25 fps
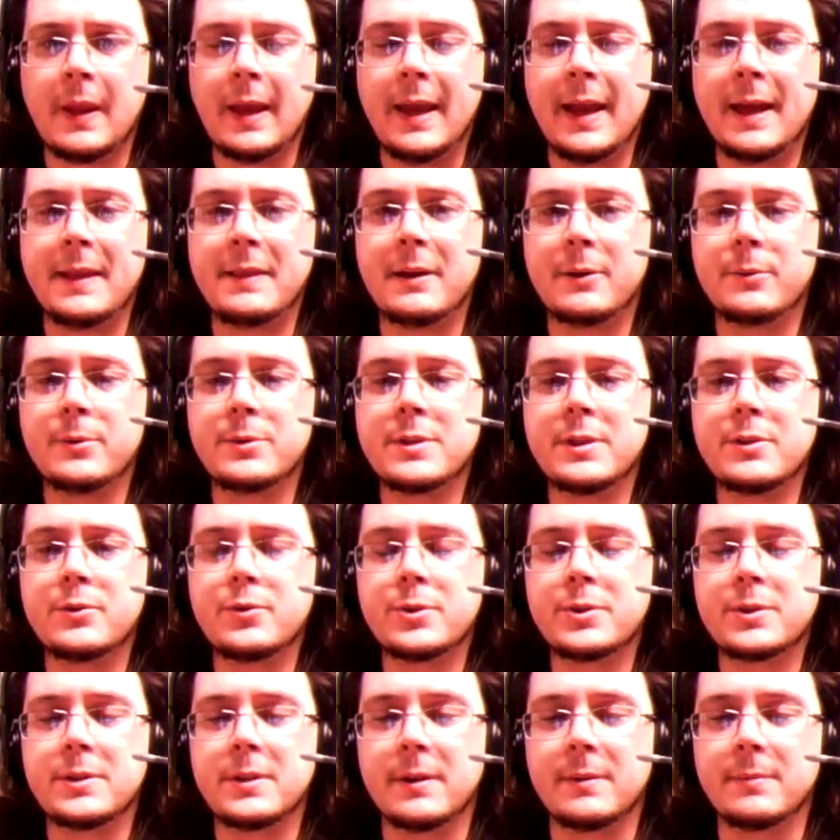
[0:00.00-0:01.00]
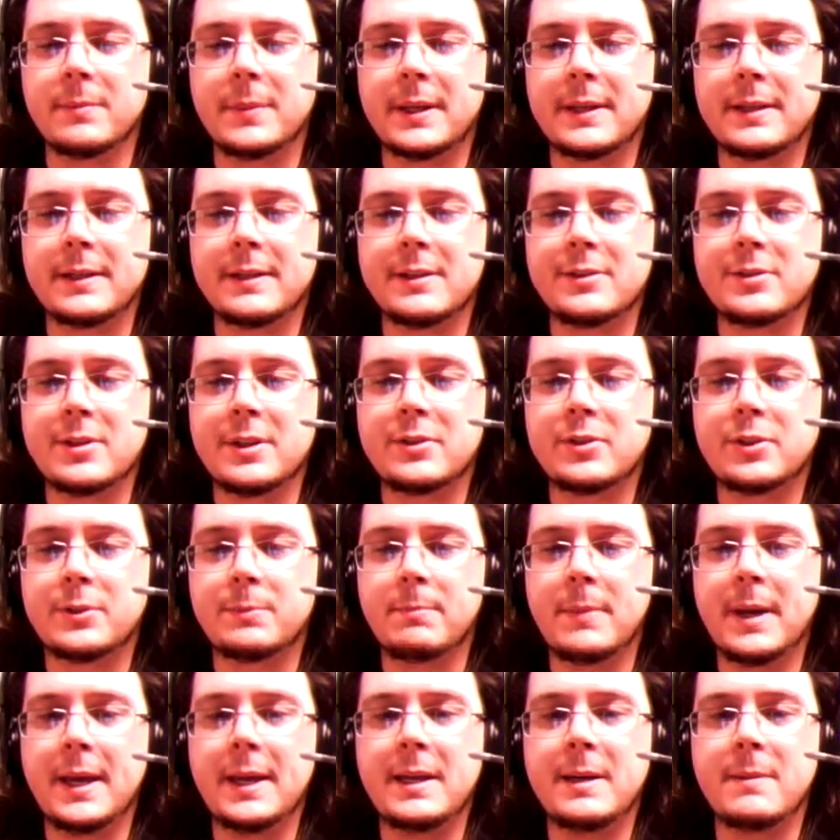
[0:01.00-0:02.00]
And that was interesting because it's a
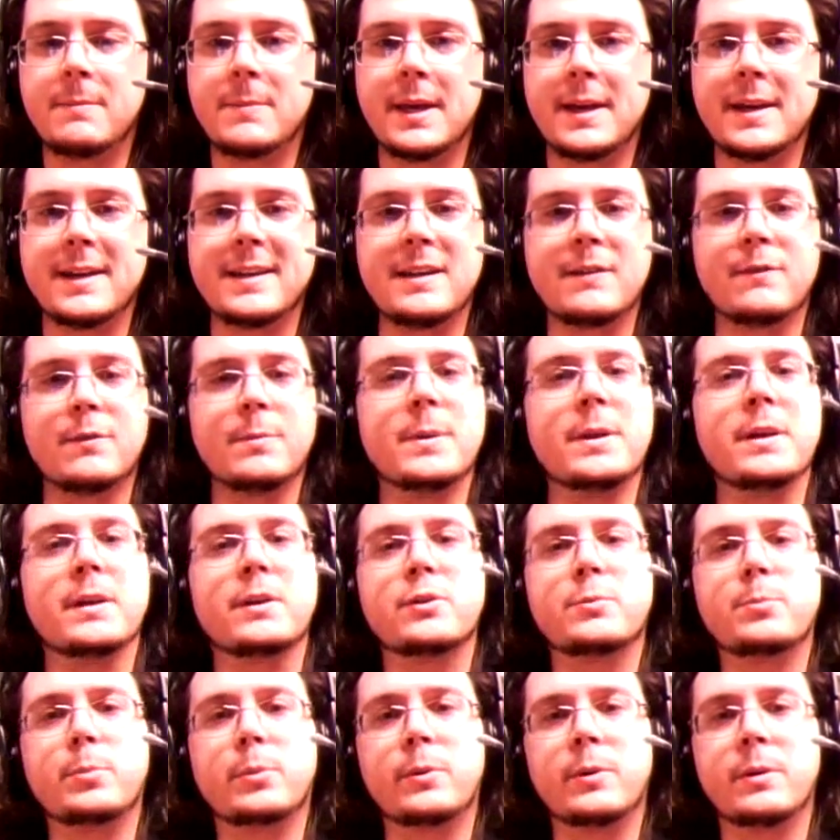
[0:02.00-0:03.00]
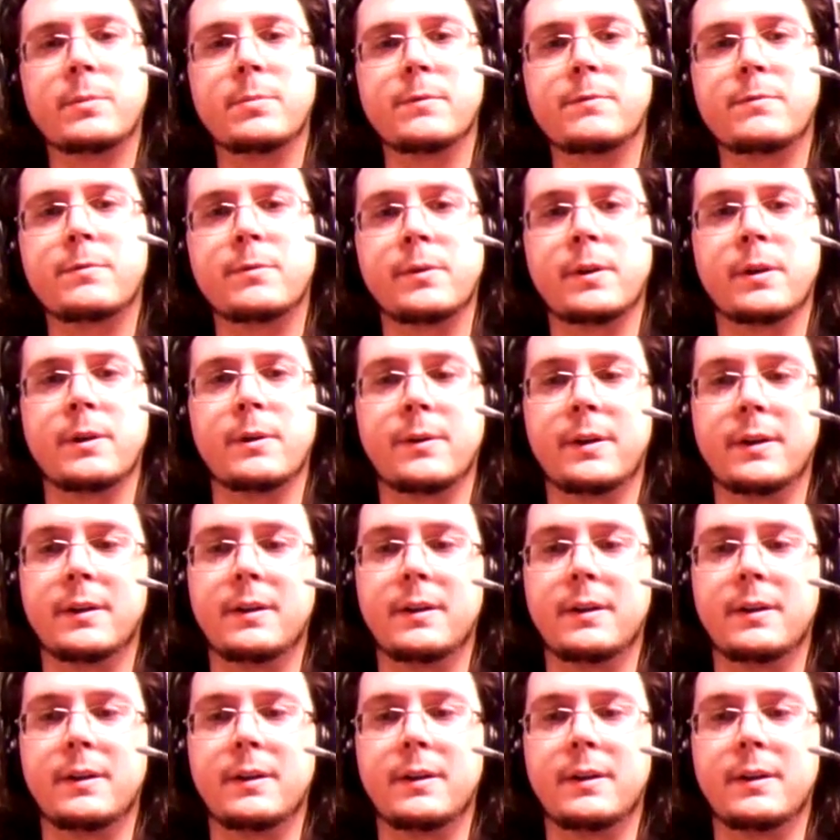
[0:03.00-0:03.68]
medium that had never been explored before, you know.